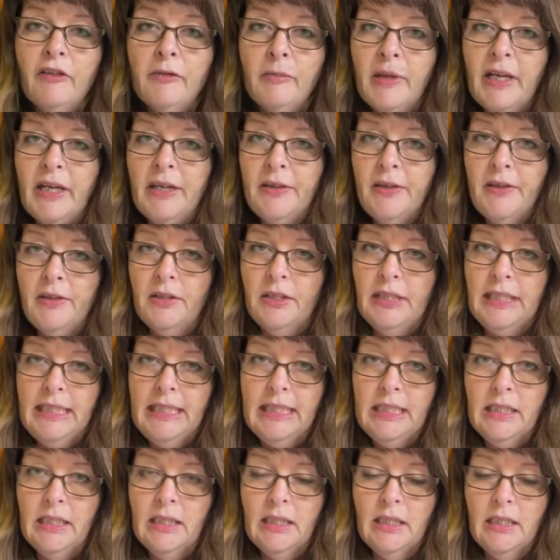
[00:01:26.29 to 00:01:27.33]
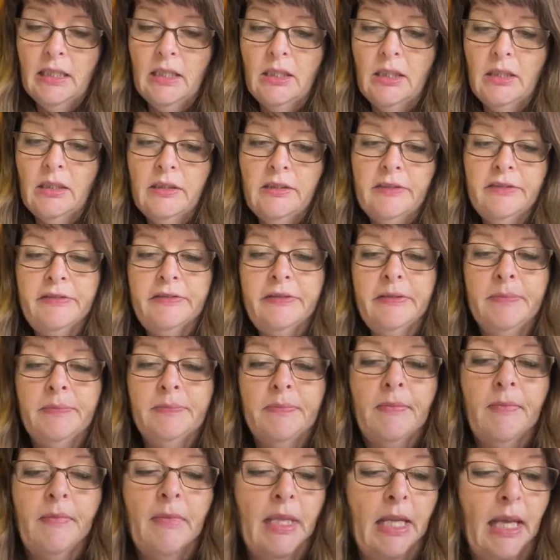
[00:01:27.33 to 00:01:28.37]
by 13.5.
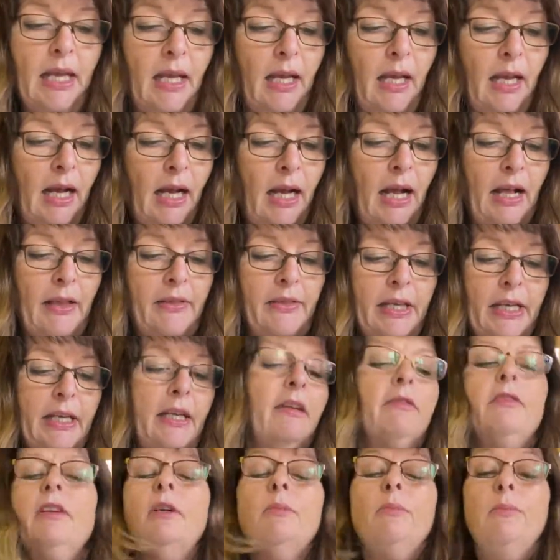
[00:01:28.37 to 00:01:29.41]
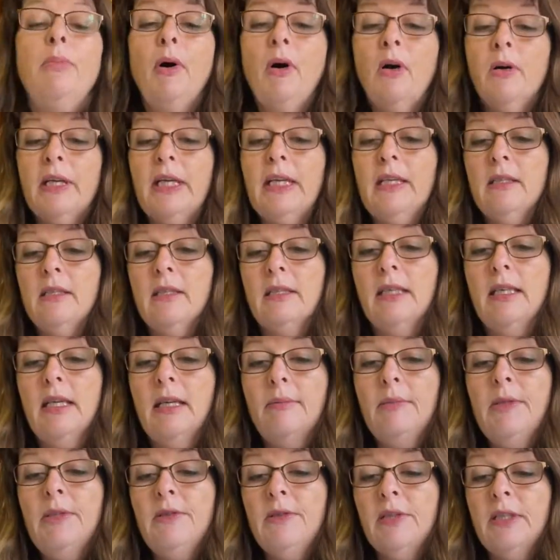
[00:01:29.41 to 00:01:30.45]
And then I've got pockets, and
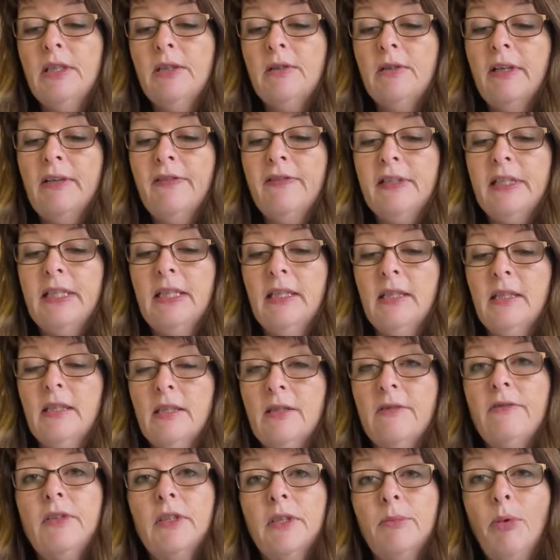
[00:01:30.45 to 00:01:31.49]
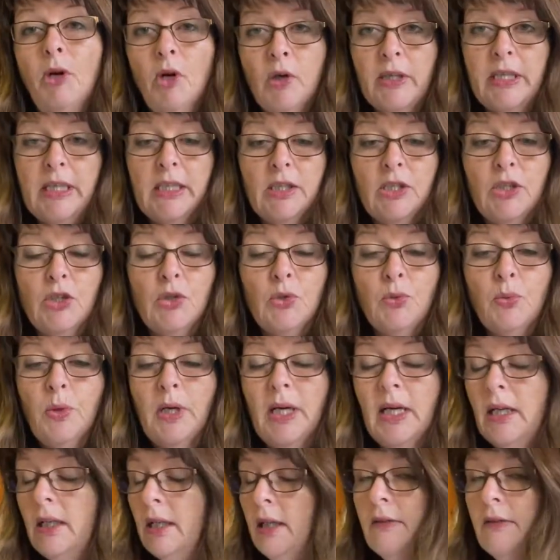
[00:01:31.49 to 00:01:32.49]
I'm using Kraft Tex for the pockets as well.